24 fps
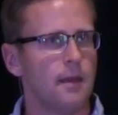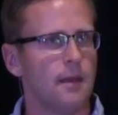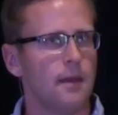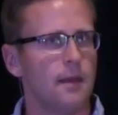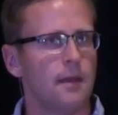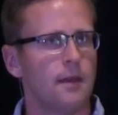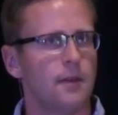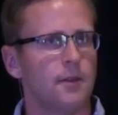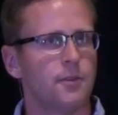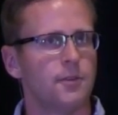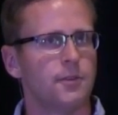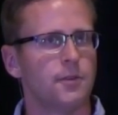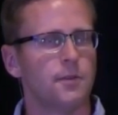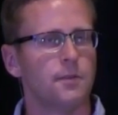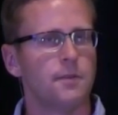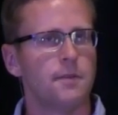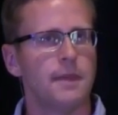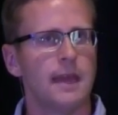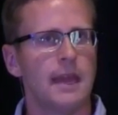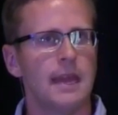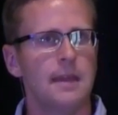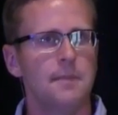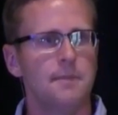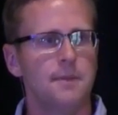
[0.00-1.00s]
So
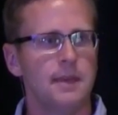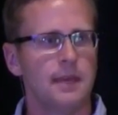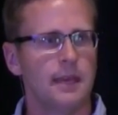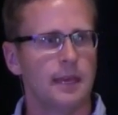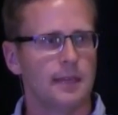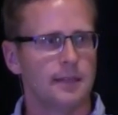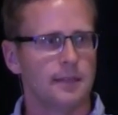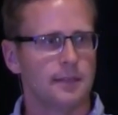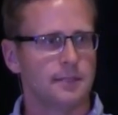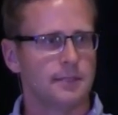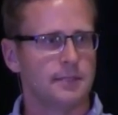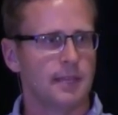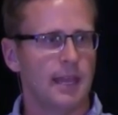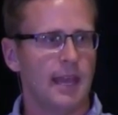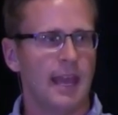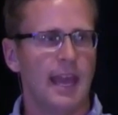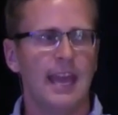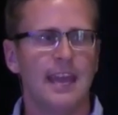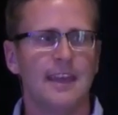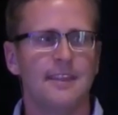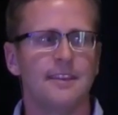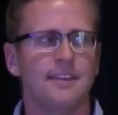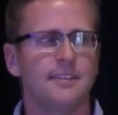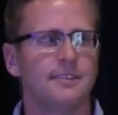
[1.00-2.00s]
they began to say,
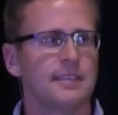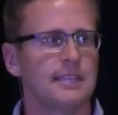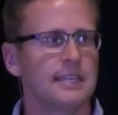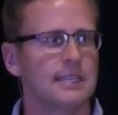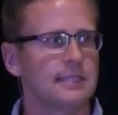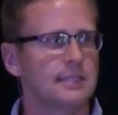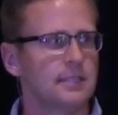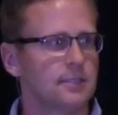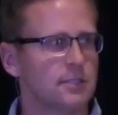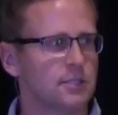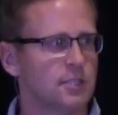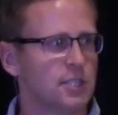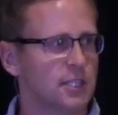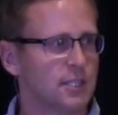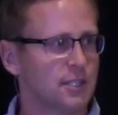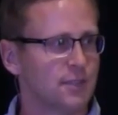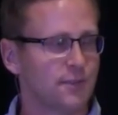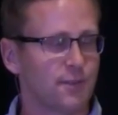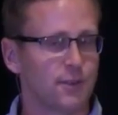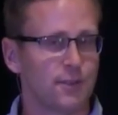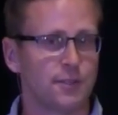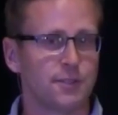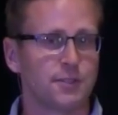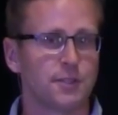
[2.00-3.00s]
hey, this isn't just
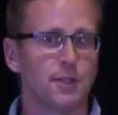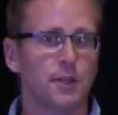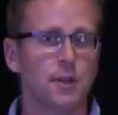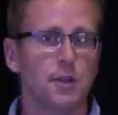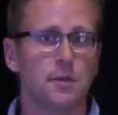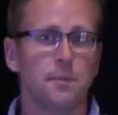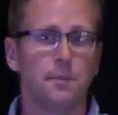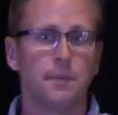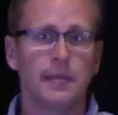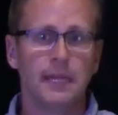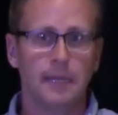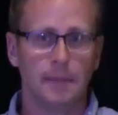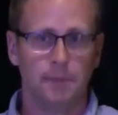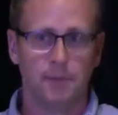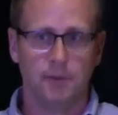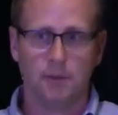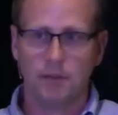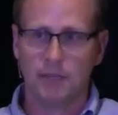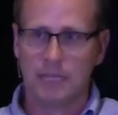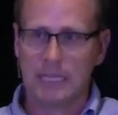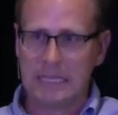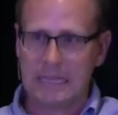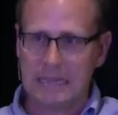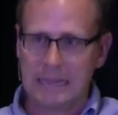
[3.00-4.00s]
for certain
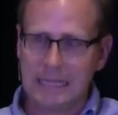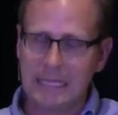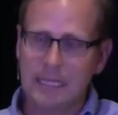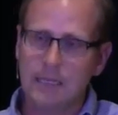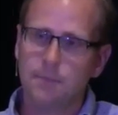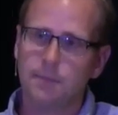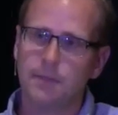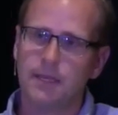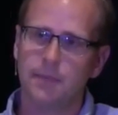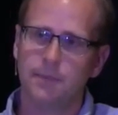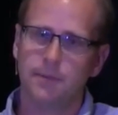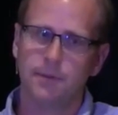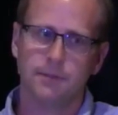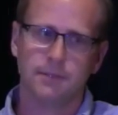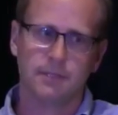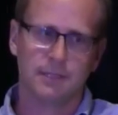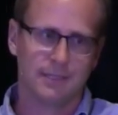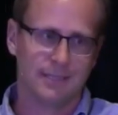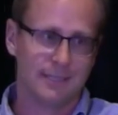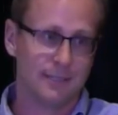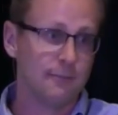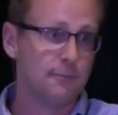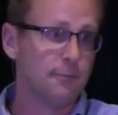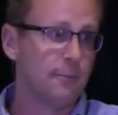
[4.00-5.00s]
people, elite people to
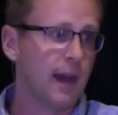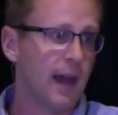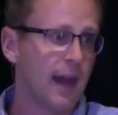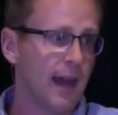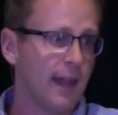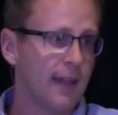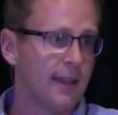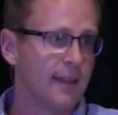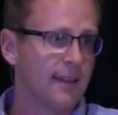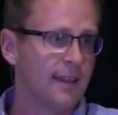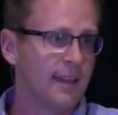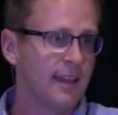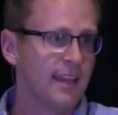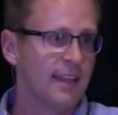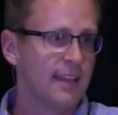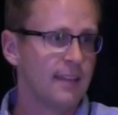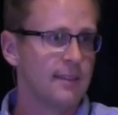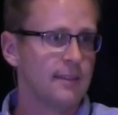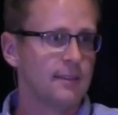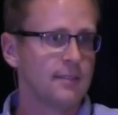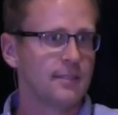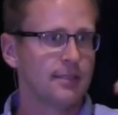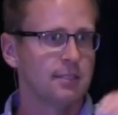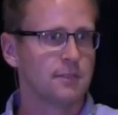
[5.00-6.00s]
live by.
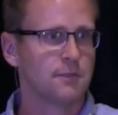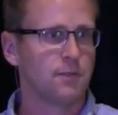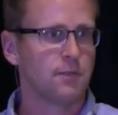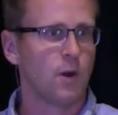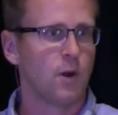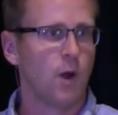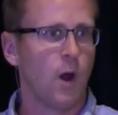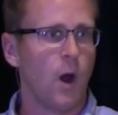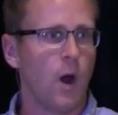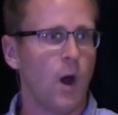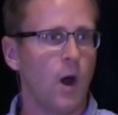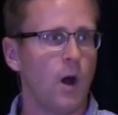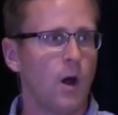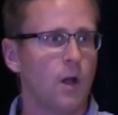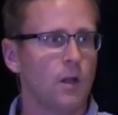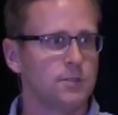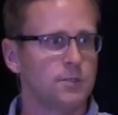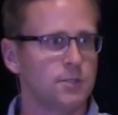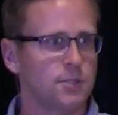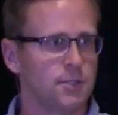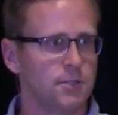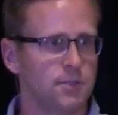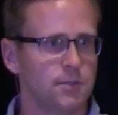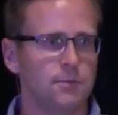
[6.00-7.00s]
This is for all
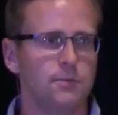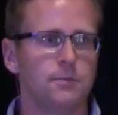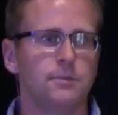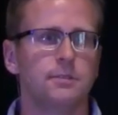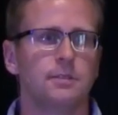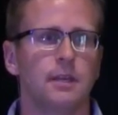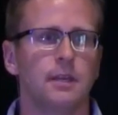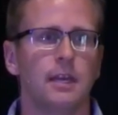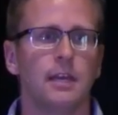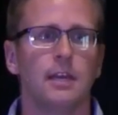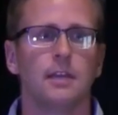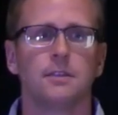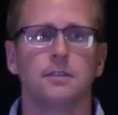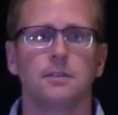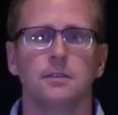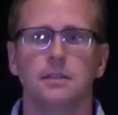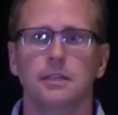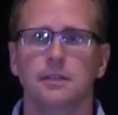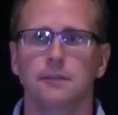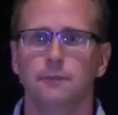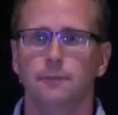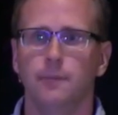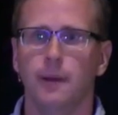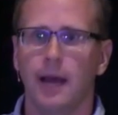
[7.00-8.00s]
Jews to
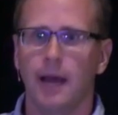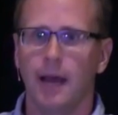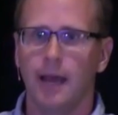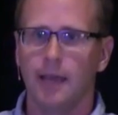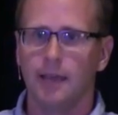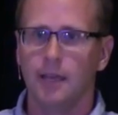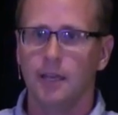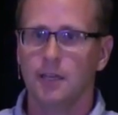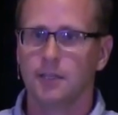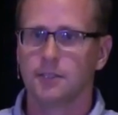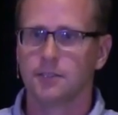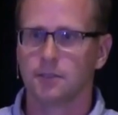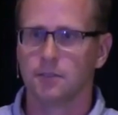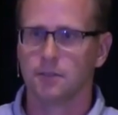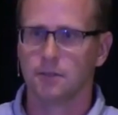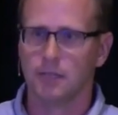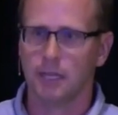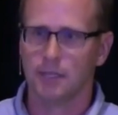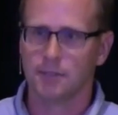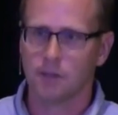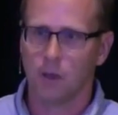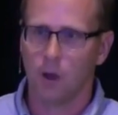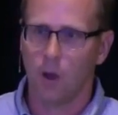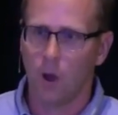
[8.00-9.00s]
live by. So
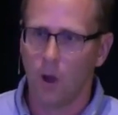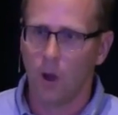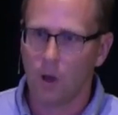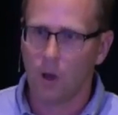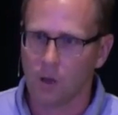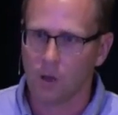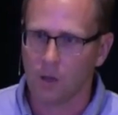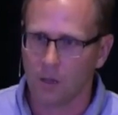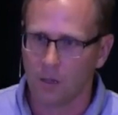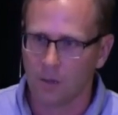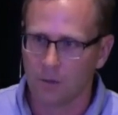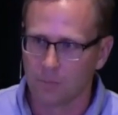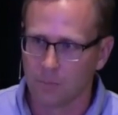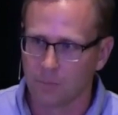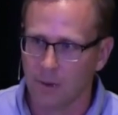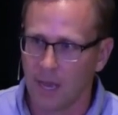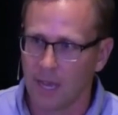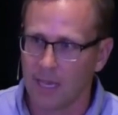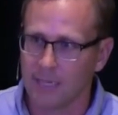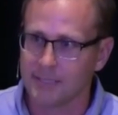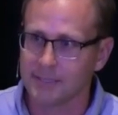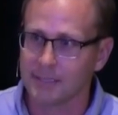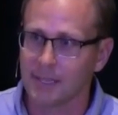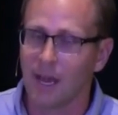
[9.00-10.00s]
let's all
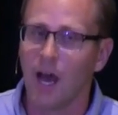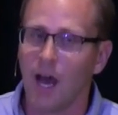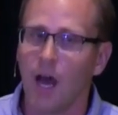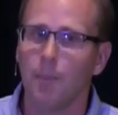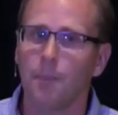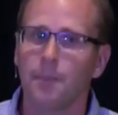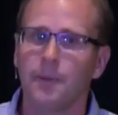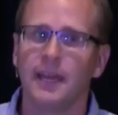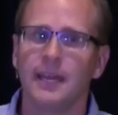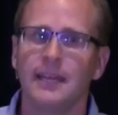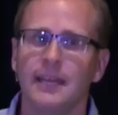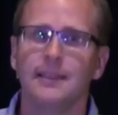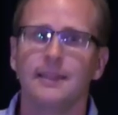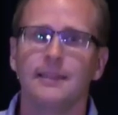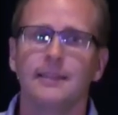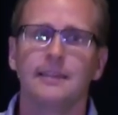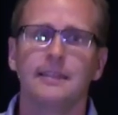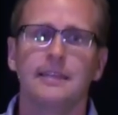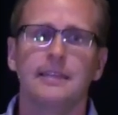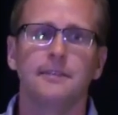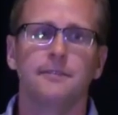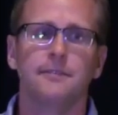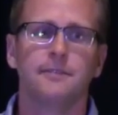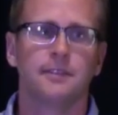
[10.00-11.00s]
rise up and
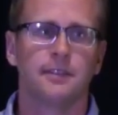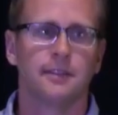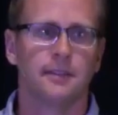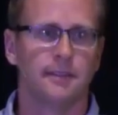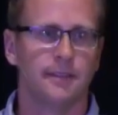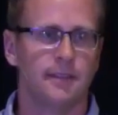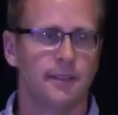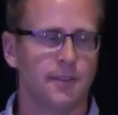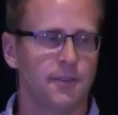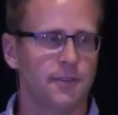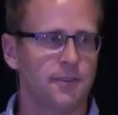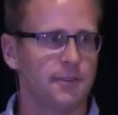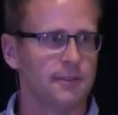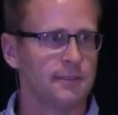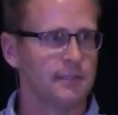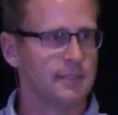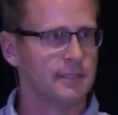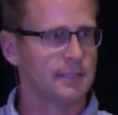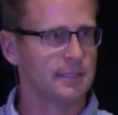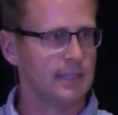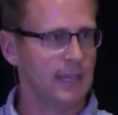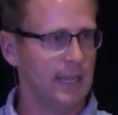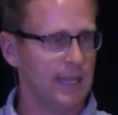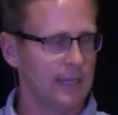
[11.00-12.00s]
live to this
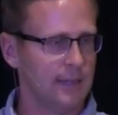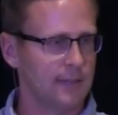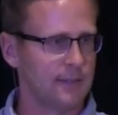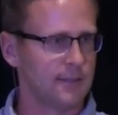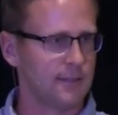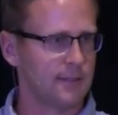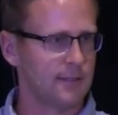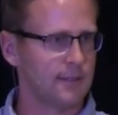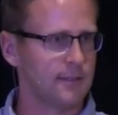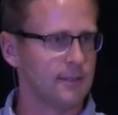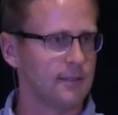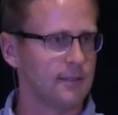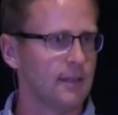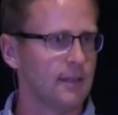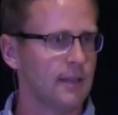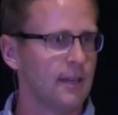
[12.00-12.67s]
standard.